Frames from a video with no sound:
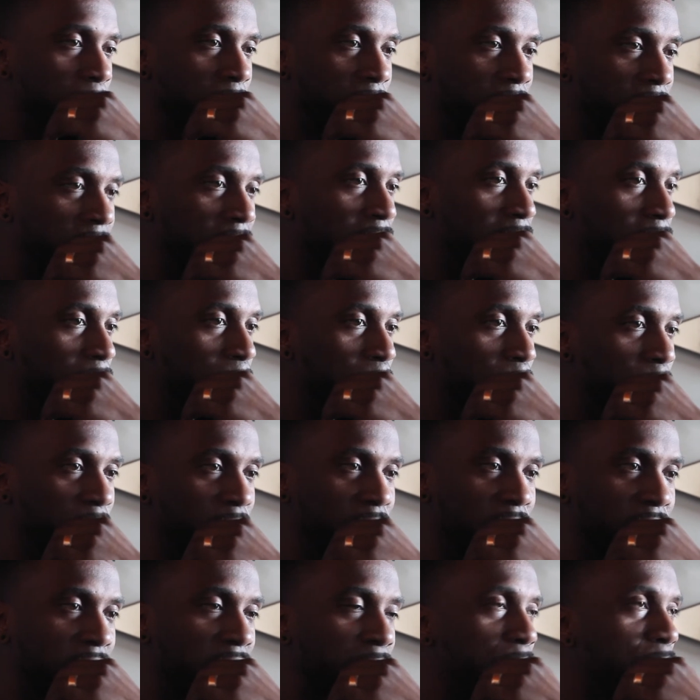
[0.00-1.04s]
It's a
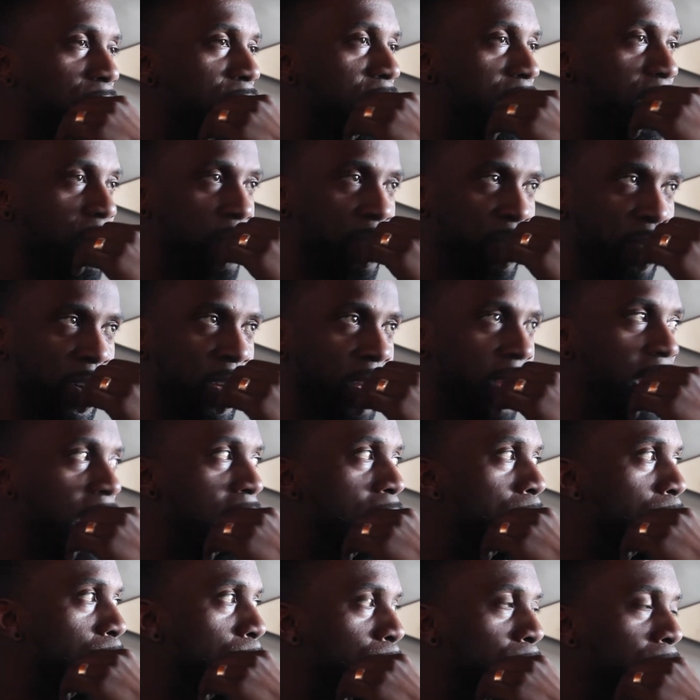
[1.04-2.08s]
very fun
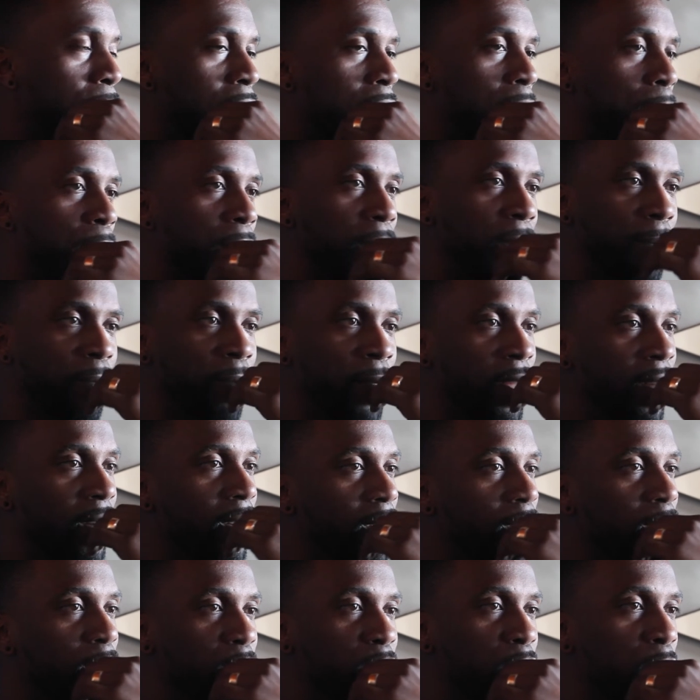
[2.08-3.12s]
game to play, but
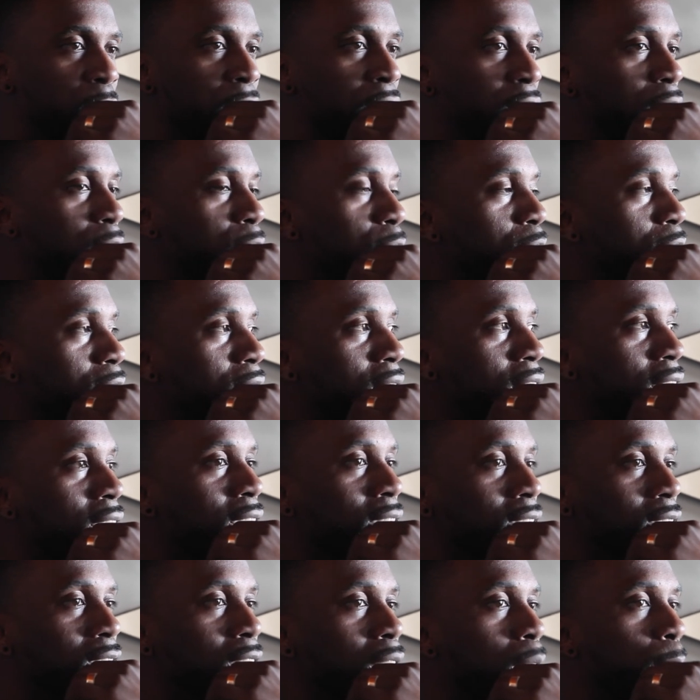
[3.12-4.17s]
there's so many other
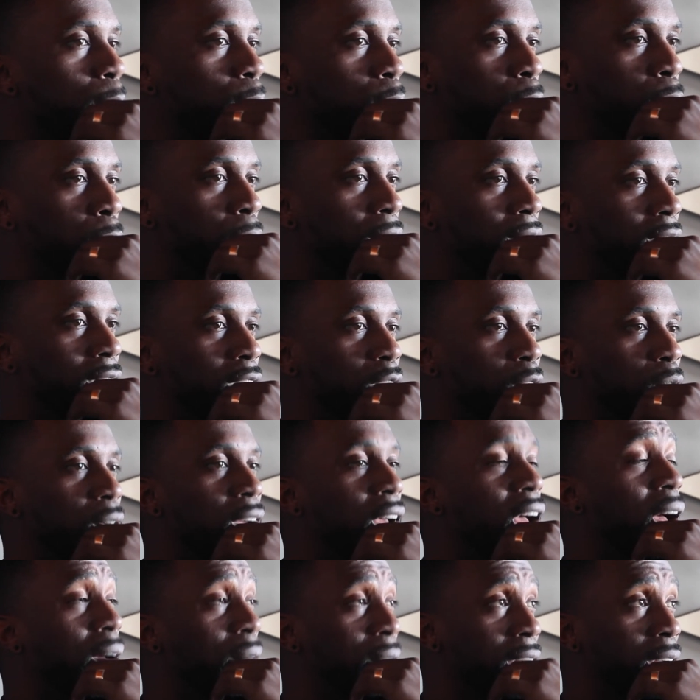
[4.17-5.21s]
things and opportunities that you
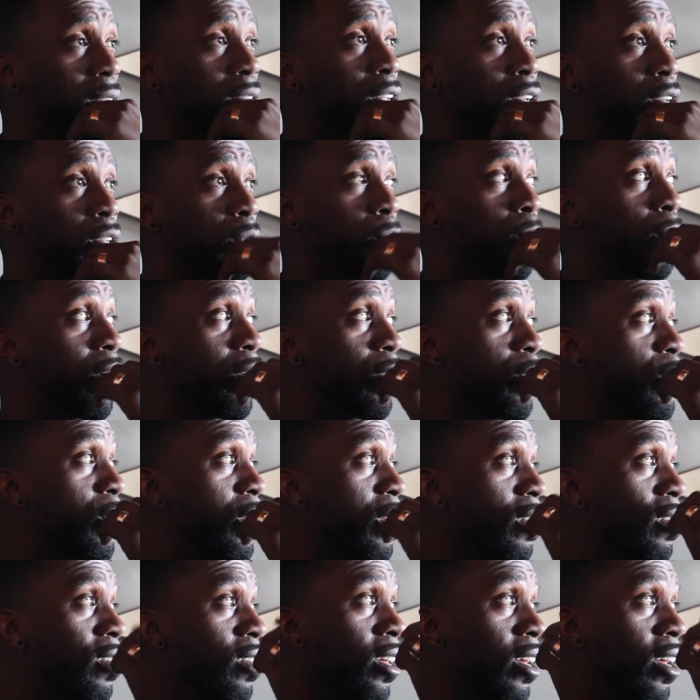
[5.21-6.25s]
have out there where you
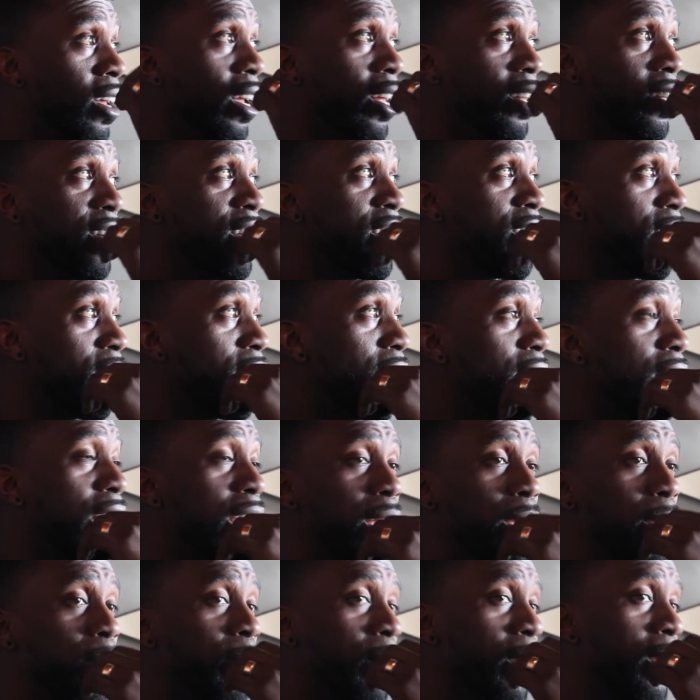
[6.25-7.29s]
can, at the end of the
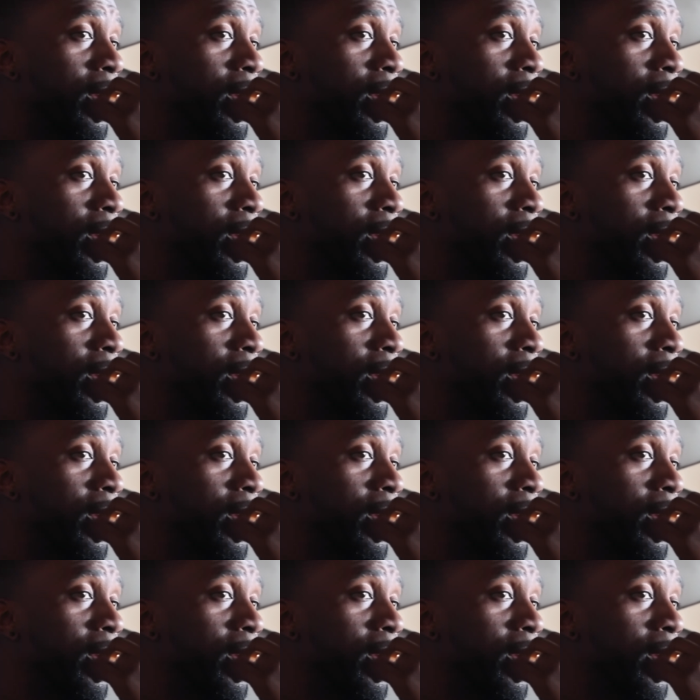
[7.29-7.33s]
day,